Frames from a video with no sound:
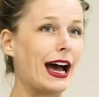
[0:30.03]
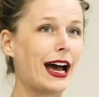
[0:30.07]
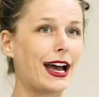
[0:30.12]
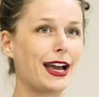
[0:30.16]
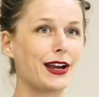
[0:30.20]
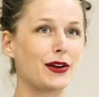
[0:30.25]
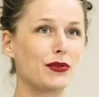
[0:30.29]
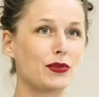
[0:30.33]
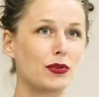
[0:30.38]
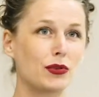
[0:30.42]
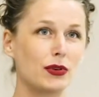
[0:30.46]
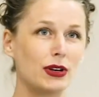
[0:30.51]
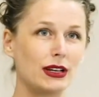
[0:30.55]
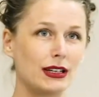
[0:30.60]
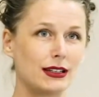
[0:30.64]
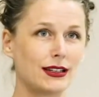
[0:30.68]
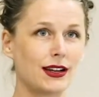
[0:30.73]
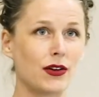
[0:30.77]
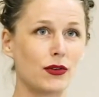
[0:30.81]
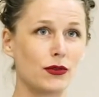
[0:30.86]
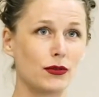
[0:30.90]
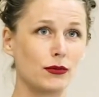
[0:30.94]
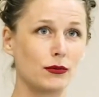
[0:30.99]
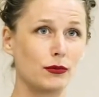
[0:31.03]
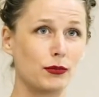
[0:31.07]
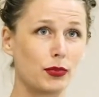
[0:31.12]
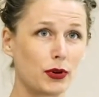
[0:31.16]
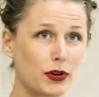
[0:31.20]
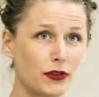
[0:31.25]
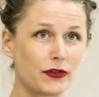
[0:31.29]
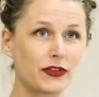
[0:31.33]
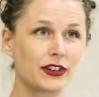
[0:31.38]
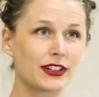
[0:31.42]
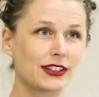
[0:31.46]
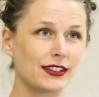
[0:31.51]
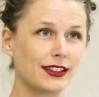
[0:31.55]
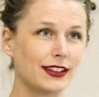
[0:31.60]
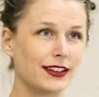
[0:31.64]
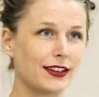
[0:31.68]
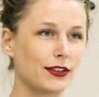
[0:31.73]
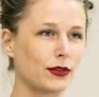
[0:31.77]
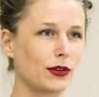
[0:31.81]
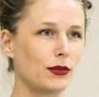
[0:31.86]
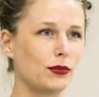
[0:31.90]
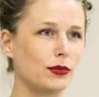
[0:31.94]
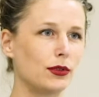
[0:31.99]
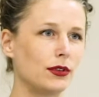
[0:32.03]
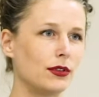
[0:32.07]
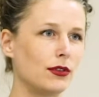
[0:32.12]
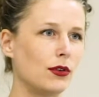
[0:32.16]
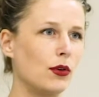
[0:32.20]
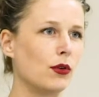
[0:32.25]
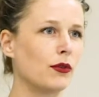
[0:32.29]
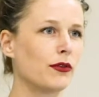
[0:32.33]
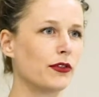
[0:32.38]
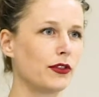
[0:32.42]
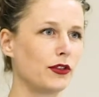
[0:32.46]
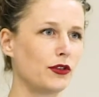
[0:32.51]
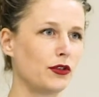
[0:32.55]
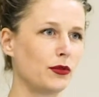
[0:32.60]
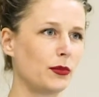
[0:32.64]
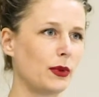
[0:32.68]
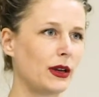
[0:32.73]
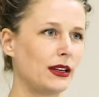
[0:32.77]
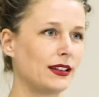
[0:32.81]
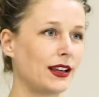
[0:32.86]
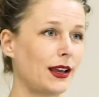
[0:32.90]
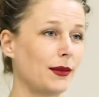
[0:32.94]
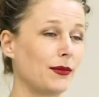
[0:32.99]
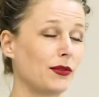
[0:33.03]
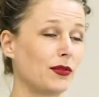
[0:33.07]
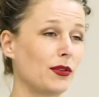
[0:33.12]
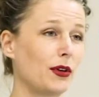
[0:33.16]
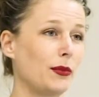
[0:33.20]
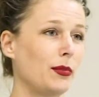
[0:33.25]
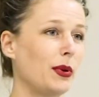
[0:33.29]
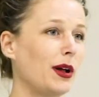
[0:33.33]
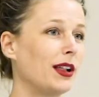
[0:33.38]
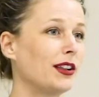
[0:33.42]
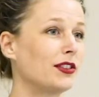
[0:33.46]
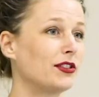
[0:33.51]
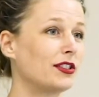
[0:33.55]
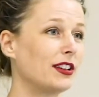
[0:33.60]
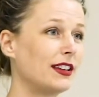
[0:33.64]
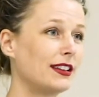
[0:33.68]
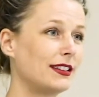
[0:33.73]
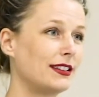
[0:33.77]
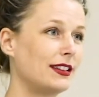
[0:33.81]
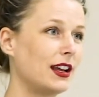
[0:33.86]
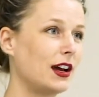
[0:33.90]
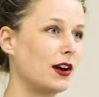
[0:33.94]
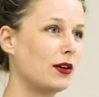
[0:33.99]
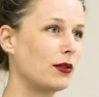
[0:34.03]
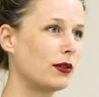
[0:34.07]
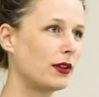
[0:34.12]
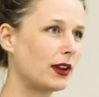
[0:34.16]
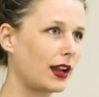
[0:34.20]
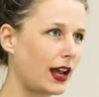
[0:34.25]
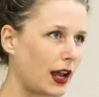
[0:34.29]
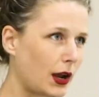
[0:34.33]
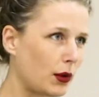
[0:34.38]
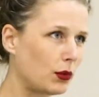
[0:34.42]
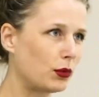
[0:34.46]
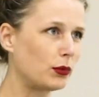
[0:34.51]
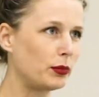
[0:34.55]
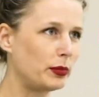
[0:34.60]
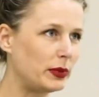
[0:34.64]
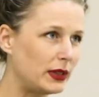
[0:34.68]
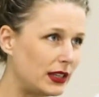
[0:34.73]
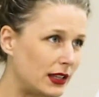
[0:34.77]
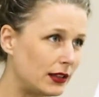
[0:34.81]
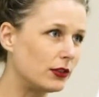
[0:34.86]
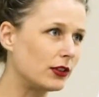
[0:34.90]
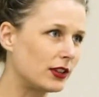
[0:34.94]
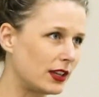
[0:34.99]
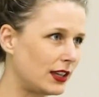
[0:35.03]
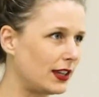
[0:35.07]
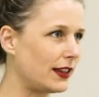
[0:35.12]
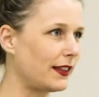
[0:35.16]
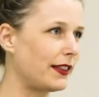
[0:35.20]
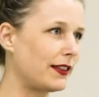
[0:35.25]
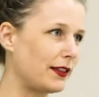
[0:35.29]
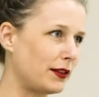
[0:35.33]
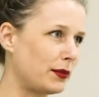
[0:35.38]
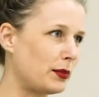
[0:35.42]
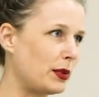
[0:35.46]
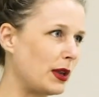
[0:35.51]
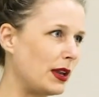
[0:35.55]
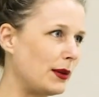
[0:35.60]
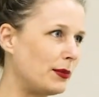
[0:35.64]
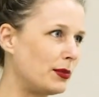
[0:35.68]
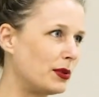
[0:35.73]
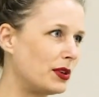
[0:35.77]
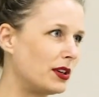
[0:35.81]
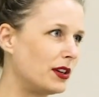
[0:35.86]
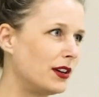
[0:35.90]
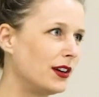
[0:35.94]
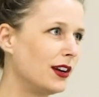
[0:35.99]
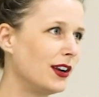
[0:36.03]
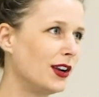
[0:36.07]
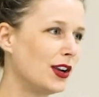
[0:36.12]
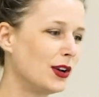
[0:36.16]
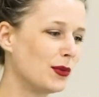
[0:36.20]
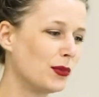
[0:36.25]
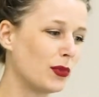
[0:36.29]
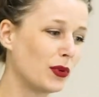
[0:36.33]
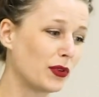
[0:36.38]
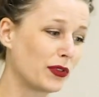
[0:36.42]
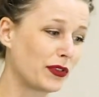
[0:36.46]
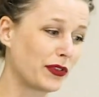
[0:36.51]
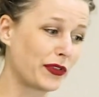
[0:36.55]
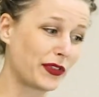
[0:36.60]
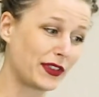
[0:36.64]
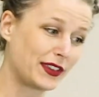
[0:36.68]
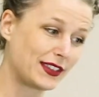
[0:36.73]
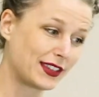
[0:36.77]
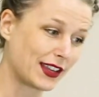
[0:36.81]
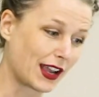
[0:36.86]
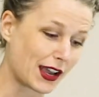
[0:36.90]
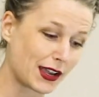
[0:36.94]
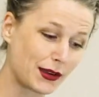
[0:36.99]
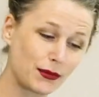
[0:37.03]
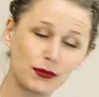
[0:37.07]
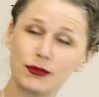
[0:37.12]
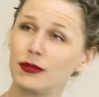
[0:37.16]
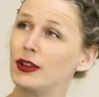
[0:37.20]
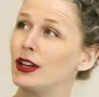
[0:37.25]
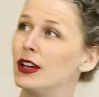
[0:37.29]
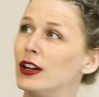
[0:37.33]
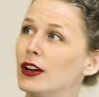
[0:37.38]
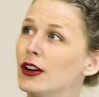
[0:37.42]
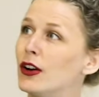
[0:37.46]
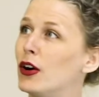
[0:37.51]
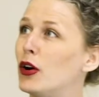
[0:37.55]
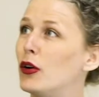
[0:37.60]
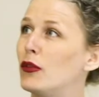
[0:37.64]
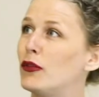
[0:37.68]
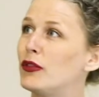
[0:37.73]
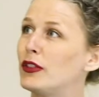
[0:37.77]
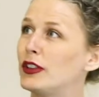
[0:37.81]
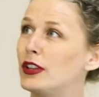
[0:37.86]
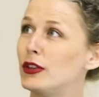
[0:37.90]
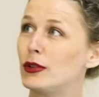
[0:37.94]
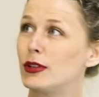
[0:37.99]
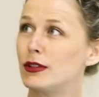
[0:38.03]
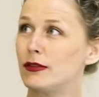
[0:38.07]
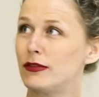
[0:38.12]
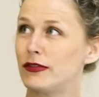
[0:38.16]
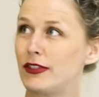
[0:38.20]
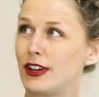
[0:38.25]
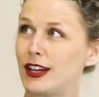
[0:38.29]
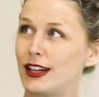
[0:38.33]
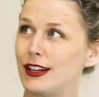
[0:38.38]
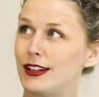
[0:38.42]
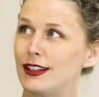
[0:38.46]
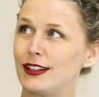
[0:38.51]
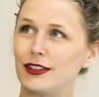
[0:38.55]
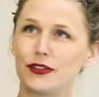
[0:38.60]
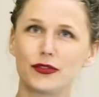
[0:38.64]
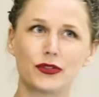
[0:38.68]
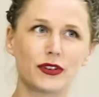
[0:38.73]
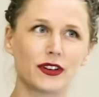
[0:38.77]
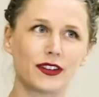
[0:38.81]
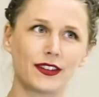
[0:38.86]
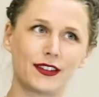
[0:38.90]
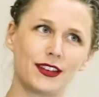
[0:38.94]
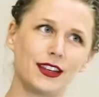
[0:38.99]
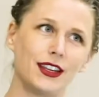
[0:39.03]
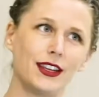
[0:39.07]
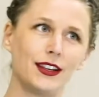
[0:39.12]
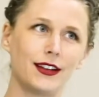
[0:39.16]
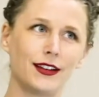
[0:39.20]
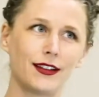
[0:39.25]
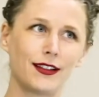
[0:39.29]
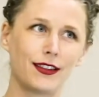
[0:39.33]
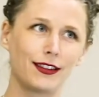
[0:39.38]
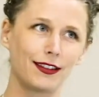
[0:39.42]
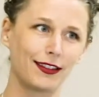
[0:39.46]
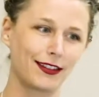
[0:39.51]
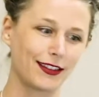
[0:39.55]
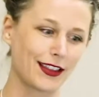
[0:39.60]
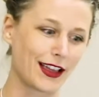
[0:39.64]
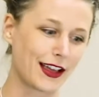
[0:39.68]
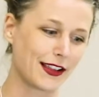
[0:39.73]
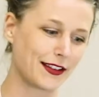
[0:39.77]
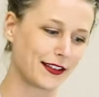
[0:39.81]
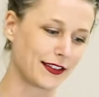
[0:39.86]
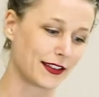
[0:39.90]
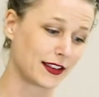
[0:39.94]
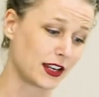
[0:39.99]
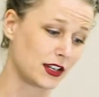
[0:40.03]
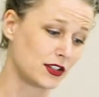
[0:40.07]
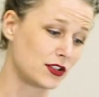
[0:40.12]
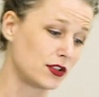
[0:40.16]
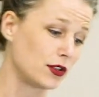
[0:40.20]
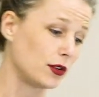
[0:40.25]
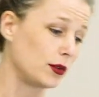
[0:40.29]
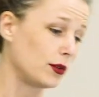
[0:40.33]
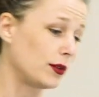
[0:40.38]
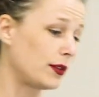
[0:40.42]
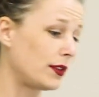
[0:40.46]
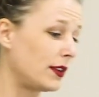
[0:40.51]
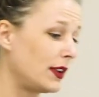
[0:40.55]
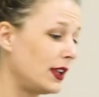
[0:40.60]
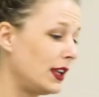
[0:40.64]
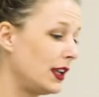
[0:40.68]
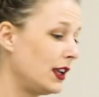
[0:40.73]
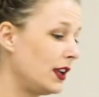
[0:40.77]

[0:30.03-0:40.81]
I wrote it down perfectly so I wouldn't overdo my time. So I apologize now that I will be looking at this paper most of the time. Hopefully you can find interest in the slides that I chose.